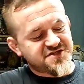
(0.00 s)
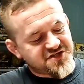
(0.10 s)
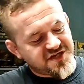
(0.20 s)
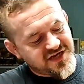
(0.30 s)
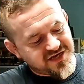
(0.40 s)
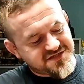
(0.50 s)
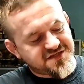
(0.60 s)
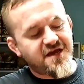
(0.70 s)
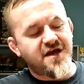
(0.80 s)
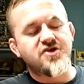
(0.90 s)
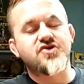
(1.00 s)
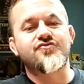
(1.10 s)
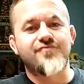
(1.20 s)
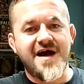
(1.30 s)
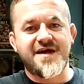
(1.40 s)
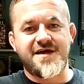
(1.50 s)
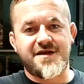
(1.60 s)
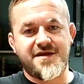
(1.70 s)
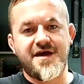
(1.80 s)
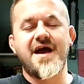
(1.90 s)
And she is
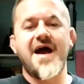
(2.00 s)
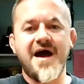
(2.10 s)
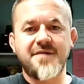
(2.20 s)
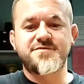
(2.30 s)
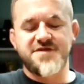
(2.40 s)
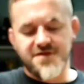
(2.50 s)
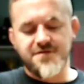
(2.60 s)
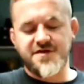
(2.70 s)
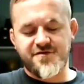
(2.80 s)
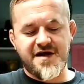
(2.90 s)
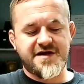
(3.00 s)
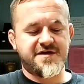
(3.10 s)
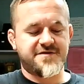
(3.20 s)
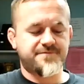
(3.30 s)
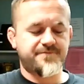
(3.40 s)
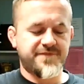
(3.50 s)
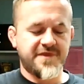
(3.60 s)
cracking, absolutely cracking.